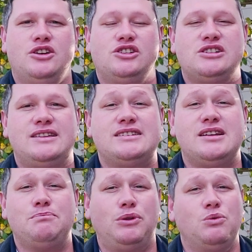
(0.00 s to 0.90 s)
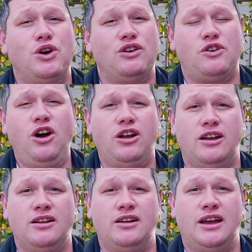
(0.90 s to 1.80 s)
just the simple word of
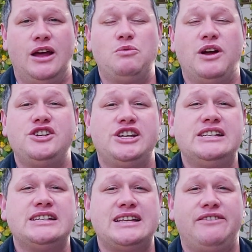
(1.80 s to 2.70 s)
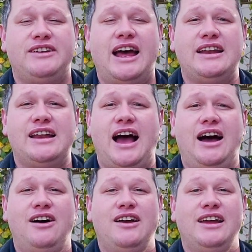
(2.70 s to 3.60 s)
God and what Jesus have done and
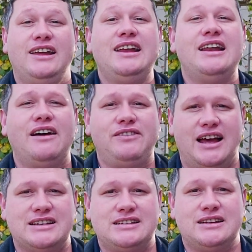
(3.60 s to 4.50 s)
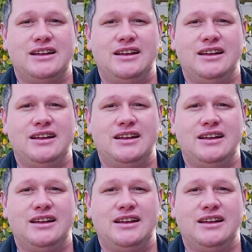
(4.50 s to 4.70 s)
how he loved us.